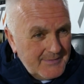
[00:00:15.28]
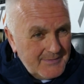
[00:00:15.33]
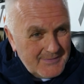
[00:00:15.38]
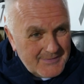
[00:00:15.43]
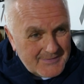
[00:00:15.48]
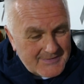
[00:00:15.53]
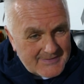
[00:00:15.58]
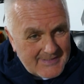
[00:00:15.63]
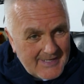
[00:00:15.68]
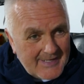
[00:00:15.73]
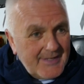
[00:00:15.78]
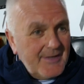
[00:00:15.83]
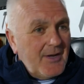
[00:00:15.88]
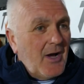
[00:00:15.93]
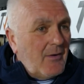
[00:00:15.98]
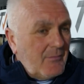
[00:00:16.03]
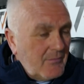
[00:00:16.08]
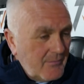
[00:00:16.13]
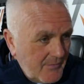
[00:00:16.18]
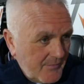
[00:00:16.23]
the second
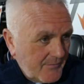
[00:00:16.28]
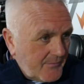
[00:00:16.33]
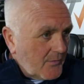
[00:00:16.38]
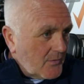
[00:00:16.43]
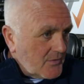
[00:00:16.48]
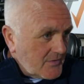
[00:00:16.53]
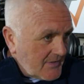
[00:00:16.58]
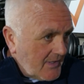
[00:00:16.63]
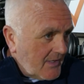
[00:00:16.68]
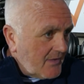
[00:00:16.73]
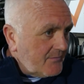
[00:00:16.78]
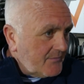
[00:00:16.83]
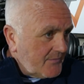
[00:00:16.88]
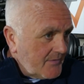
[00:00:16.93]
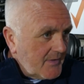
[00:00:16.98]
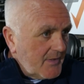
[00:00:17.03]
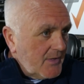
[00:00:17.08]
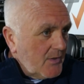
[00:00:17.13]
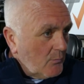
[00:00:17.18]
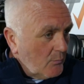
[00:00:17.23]
half of the first half,
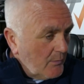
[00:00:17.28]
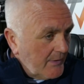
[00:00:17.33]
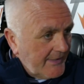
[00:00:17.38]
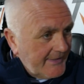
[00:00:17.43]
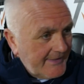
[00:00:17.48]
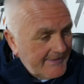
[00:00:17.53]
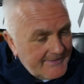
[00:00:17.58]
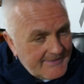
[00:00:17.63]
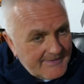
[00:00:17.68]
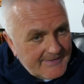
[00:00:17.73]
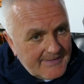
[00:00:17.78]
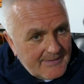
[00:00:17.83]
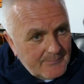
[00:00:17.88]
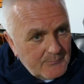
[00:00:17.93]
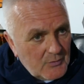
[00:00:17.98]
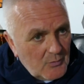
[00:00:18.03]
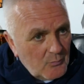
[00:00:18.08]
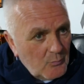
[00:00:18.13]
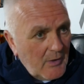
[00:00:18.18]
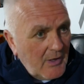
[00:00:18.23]
we get into the game
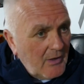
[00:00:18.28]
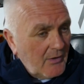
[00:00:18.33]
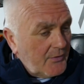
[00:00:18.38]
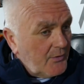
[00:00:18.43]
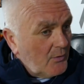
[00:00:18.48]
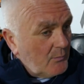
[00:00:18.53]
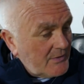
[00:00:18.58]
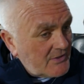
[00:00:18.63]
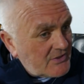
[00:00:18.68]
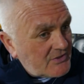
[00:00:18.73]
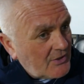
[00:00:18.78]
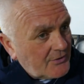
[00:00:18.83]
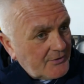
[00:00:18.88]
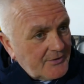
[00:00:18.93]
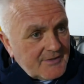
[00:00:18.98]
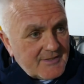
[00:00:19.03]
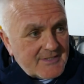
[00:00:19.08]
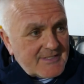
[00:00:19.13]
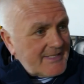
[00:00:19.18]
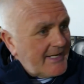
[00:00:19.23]
done well. I thought we
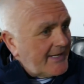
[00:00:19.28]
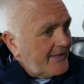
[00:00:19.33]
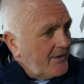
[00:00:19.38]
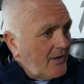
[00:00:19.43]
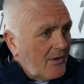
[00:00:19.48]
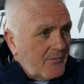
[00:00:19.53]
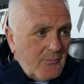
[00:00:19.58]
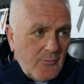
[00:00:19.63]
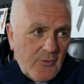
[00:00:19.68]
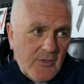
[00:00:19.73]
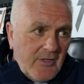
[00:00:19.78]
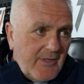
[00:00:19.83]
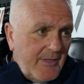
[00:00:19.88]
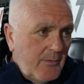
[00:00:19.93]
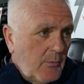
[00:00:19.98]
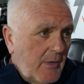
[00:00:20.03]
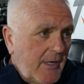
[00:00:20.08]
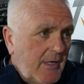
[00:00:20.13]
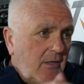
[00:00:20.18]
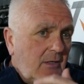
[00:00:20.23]
started the second half really
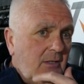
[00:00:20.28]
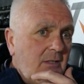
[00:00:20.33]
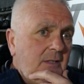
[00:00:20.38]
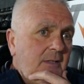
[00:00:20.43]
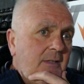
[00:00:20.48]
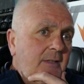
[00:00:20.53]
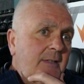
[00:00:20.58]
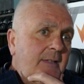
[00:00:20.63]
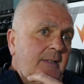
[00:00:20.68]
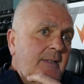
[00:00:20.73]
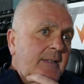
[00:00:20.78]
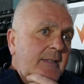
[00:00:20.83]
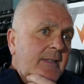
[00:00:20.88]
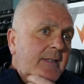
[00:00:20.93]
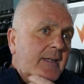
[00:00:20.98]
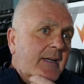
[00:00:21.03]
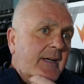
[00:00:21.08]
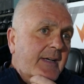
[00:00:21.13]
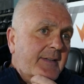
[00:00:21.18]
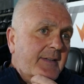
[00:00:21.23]
well.
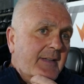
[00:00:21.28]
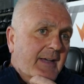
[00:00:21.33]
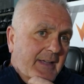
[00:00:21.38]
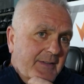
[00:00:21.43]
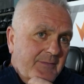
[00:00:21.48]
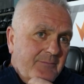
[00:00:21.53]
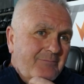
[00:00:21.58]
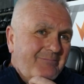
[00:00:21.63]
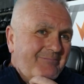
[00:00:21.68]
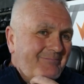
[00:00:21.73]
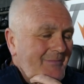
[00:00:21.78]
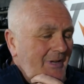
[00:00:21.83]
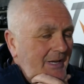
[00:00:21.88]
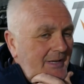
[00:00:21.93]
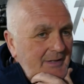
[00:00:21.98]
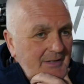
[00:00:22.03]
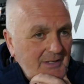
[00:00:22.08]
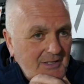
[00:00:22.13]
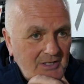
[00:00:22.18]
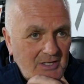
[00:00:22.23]
Had
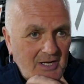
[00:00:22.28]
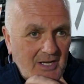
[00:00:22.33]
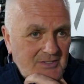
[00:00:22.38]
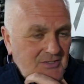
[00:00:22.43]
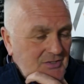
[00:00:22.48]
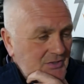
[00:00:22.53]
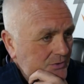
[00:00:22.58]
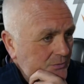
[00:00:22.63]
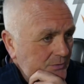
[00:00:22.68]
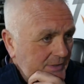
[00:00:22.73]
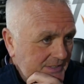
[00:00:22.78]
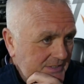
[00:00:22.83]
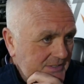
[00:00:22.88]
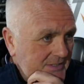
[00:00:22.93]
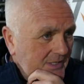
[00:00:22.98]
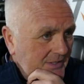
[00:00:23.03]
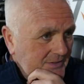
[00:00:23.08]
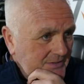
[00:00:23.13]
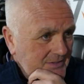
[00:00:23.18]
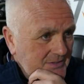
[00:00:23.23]
lots of great
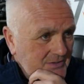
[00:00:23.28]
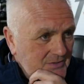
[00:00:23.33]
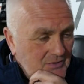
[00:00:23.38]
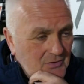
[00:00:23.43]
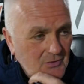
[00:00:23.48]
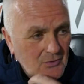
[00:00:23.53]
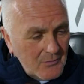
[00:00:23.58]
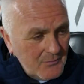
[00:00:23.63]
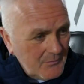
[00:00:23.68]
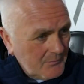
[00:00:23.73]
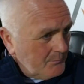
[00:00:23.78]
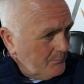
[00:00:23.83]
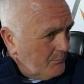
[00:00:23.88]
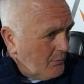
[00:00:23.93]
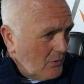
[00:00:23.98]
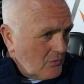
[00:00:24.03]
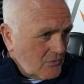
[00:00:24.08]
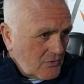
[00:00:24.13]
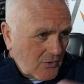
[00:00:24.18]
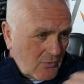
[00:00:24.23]
chances,
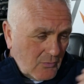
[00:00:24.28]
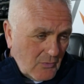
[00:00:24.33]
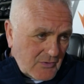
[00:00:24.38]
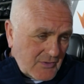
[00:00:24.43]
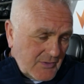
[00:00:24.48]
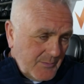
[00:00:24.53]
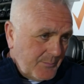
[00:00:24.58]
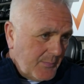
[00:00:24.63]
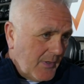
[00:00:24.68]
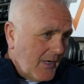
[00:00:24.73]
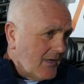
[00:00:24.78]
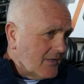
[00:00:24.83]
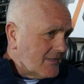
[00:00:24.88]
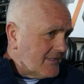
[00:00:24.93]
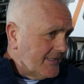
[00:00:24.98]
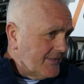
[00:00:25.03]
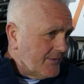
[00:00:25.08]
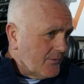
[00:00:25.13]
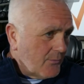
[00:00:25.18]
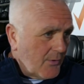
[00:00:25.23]
balls across the box,
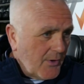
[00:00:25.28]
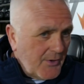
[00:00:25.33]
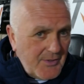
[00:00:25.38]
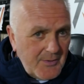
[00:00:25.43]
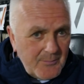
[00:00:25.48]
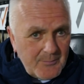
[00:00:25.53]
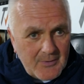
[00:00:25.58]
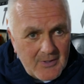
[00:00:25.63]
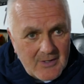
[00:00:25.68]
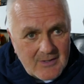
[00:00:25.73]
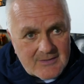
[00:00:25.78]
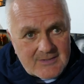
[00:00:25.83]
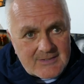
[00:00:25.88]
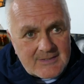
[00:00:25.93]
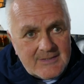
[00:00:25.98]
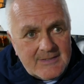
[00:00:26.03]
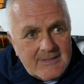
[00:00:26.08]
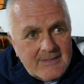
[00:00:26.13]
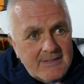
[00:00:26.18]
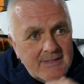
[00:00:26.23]
in and around the box.
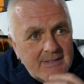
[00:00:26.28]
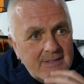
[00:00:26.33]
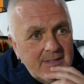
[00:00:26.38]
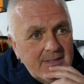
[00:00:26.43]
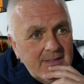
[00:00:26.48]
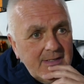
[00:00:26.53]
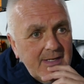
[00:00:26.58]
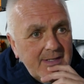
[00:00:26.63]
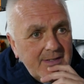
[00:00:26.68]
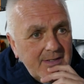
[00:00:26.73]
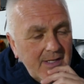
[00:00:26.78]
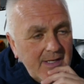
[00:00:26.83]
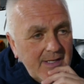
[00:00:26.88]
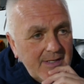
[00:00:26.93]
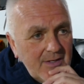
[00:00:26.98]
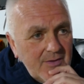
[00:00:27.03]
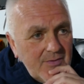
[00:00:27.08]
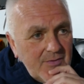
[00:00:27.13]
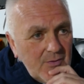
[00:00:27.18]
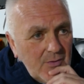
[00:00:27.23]

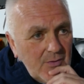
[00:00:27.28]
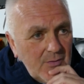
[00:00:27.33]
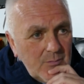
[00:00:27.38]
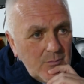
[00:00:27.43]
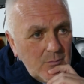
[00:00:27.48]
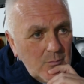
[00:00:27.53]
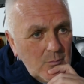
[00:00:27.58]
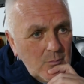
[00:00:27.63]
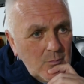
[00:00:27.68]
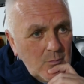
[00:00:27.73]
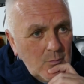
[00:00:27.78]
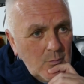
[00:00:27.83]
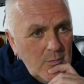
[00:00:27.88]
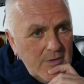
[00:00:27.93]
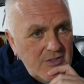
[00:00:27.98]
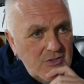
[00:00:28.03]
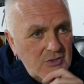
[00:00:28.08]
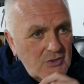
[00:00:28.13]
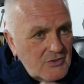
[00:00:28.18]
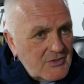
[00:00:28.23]
And I thought
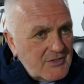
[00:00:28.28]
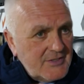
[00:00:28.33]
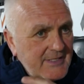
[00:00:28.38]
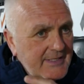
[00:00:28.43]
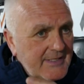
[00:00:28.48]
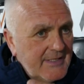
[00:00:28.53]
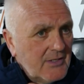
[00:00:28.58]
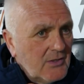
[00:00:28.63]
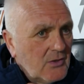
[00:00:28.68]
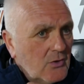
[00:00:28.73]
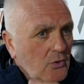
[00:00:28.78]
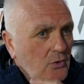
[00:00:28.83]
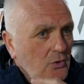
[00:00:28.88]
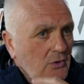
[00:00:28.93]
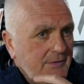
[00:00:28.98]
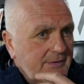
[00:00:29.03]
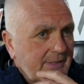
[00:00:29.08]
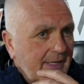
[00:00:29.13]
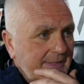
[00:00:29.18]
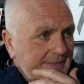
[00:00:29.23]
we just needed a goal
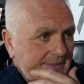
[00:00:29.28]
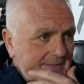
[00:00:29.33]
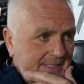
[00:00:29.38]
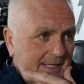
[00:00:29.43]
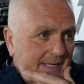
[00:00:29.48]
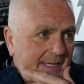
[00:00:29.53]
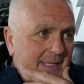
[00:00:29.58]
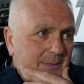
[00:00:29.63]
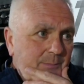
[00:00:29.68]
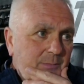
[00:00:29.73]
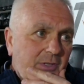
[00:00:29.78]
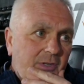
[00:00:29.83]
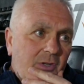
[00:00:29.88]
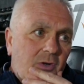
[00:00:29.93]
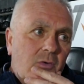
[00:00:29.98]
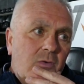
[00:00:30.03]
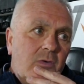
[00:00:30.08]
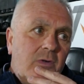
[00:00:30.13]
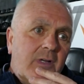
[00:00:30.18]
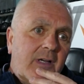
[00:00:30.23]
at that time, you
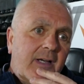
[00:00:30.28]
know.